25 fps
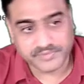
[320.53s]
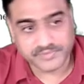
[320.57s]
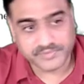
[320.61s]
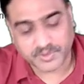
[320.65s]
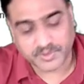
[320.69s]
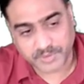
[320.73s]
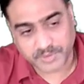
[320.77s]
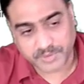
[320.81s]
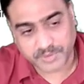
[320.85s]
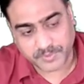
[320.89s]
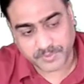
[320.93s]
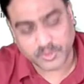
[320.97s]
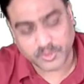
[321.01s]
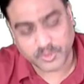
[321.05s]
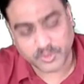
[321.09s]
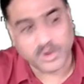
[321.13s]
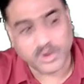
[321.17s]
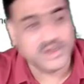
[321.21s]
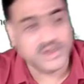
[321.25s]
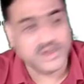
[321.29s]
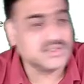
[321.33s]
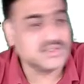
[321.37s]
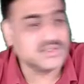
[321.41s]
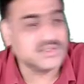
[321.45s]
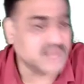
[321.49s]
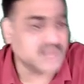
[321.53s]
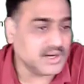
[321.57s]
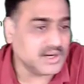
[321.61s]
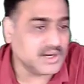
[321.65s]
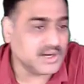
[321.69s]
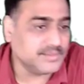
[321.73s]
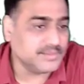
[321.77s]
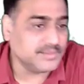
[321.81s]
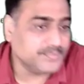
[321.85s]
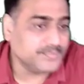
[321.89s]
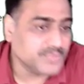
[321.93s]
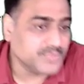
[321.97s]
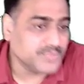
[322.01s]
People who understand,
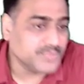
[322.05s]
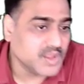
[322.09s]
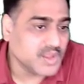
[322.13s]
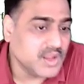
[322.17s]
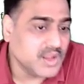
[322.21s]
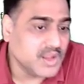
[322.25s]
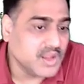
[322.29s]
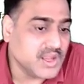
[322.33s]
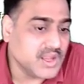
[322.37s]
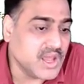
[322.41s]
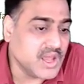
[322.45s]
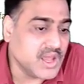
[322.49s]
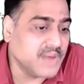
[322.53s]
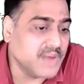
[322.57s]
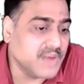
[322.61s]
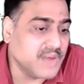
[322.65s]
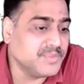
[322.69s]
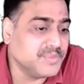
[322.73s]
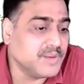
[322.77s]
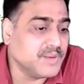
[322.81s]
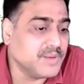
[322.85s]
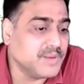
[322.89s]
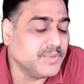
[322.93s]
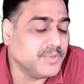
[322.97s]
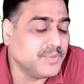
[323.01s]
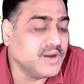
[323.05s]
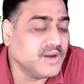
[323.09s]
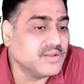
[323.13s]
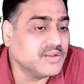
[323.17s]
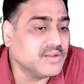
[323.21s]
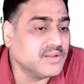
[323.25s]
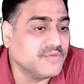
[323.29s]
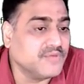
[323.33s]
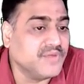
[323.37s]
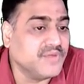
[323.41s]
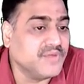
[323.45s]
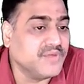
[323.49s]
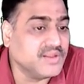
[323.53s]
ARM templates are
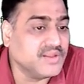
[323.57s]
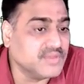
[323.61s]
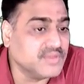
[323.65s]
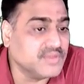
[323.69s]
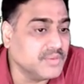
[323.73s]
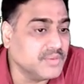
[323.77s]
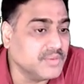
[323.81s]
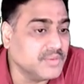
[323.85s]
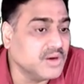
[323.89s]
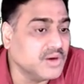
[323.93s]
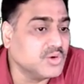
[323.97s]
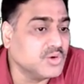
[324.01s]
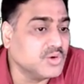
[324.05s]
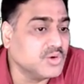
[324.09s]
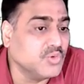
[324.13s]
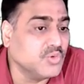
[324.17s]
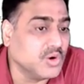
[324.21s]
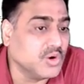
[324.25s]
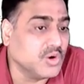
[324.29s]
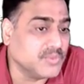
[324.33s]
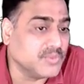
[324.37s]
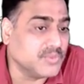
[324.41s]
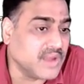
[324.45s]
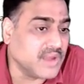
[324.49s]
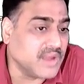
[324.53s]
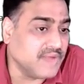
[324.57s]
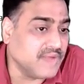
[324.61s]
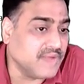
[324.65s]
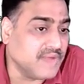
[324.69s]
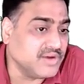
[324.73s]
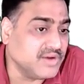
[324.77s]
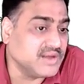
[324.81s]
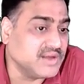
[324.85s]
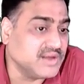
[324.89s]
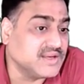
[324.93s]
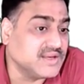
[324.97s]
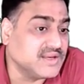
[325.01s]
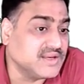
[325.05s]
very similar to what we have
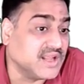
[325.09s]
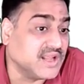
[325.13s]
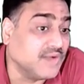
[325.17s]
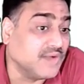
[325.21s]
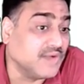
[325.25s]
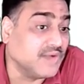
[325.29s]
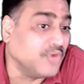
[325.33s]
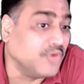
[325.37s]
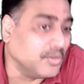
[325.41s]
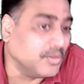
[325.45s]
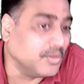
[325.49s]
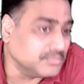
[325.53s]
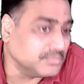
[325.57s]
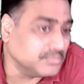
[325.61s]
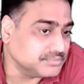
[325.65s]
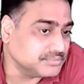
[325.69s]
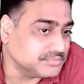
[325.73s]
in Terraform